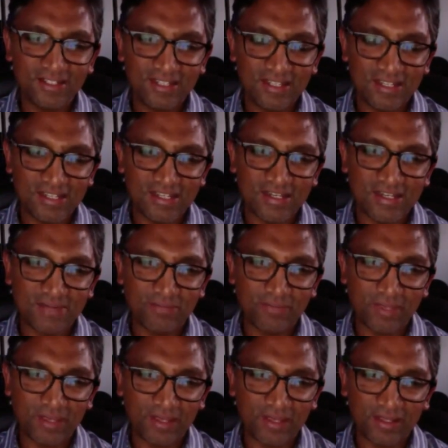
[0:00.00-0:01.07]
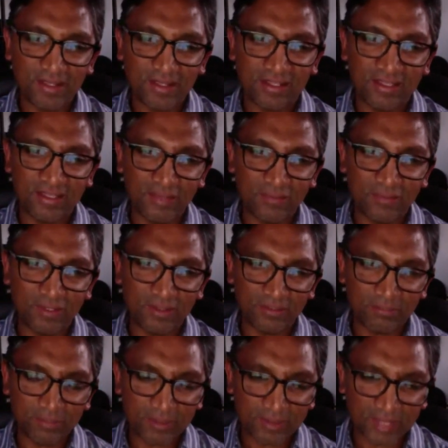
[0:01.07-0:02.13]
um, a lib,
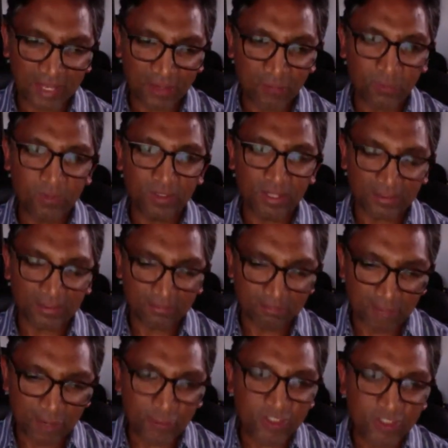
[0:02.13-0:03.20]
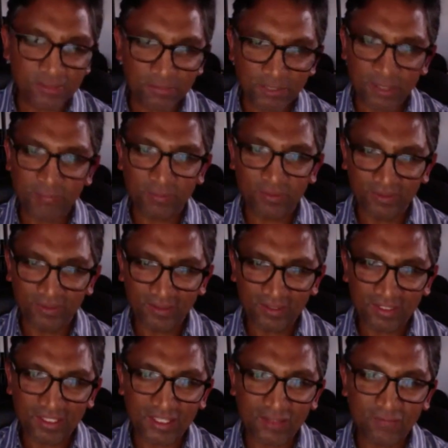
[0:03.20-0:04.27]
they most people,
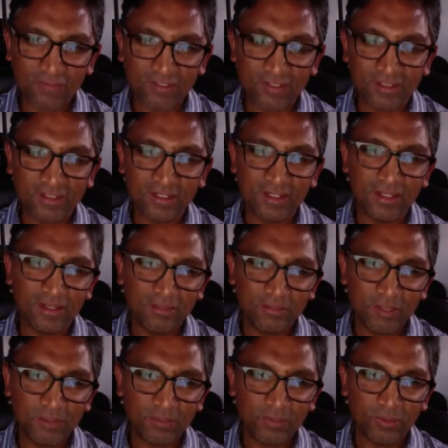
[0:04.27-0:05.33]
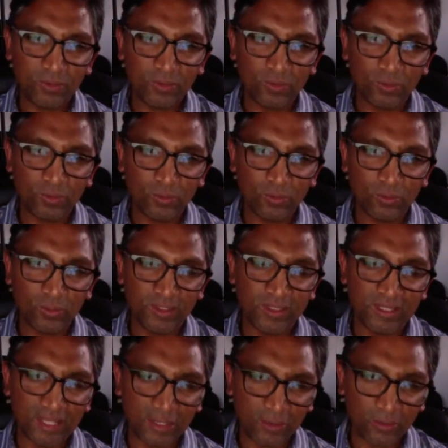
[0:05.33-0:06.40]
even people who with
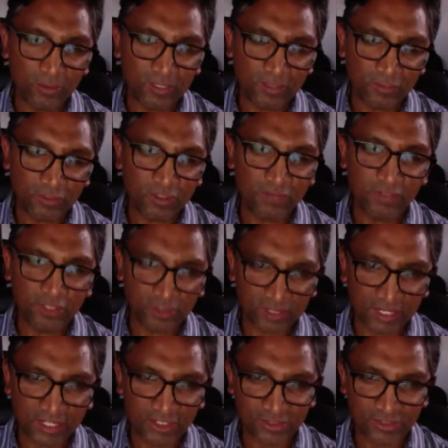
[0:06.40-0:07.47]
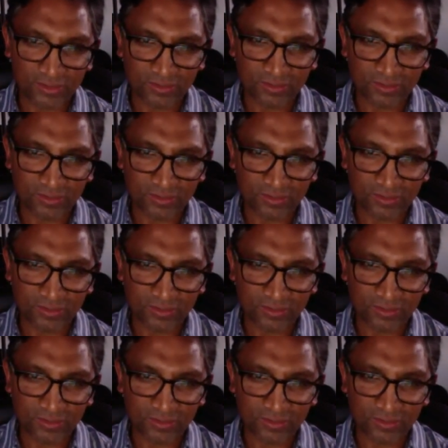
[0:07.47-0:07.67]
low levels of education,